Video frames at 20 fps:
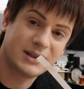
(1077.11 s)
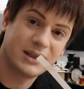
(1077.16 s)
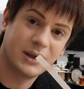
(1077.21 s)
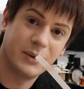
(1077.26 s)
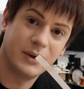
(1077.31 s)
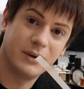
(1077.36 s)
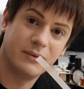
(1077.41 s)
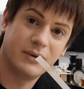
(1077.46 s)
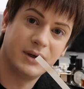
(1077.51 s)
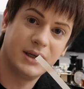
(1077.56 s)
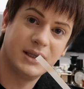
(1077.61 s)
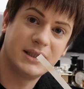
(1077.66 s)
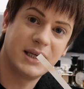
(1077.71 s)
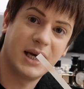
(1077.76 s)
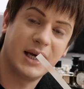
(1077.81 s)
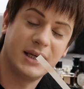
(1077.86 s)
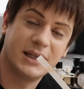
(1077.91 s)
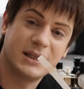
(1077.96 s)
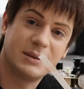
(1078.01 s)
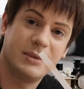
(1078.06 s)
so it really
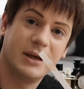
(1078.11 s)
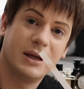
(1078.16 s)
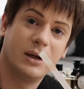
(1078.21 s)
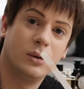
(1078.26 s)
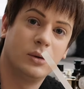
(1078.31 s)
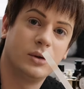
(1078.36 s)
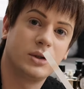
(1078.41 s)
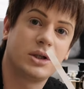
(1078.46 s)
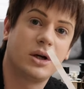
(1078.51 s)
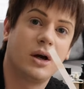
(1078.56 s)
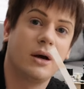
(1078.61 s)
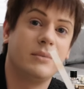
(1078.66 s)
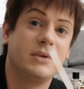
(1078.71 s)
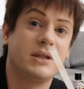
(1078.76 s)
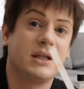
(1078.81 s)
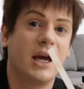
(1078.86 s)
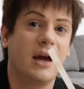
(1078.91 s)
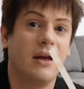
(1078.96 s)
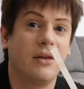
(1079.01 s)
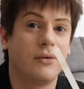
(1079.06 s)
takes me a long time
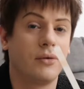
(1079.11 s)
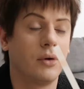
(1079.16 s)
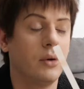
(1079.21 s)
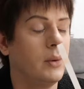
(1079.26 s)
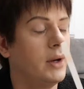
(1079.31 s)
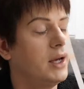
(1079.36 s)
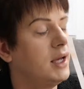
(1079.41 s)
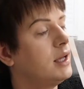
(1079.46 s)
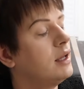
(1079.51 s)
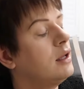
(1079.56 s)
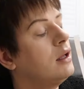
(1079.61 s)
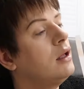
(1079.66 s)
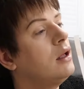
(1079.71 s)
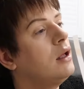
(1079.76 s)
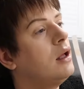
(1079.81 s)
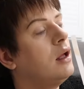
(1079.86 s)
to get through it.